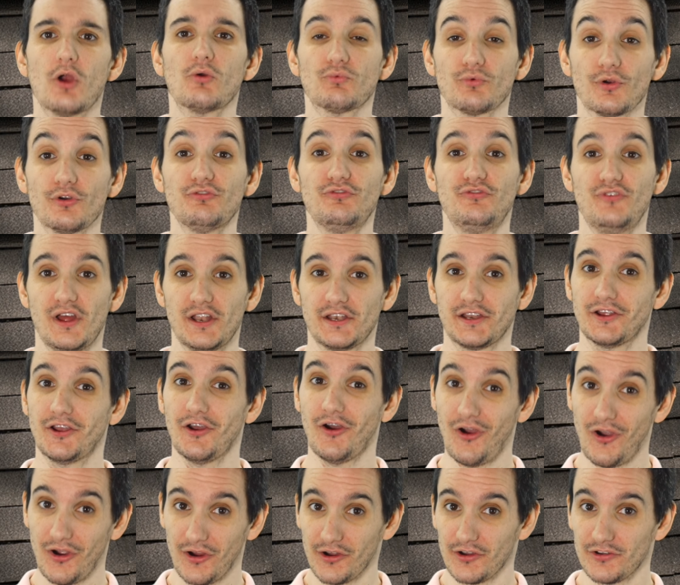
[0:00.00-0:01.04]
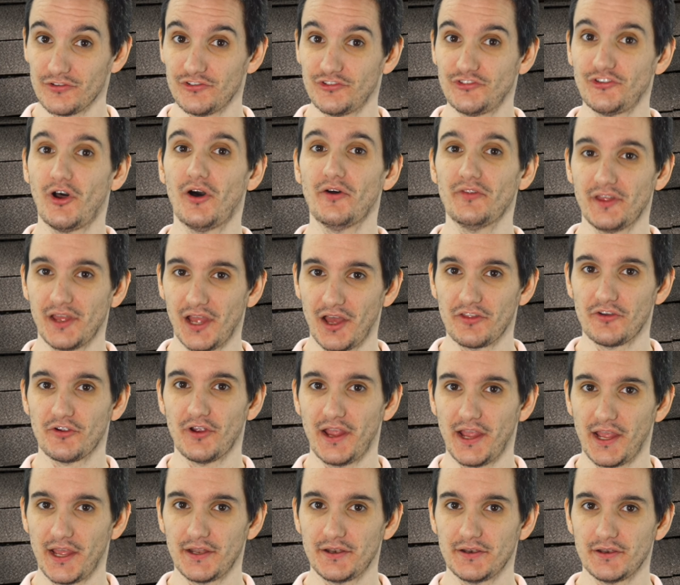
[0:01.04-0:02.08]
Roof vent guards, on the other
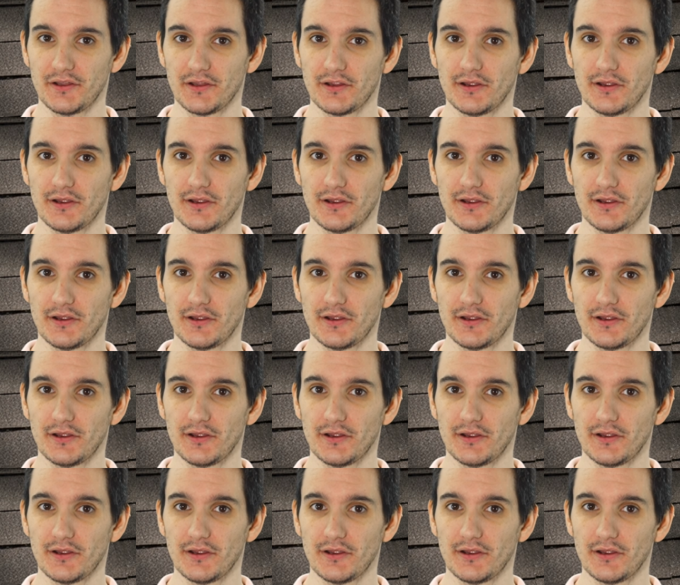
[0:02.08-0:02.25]
hand,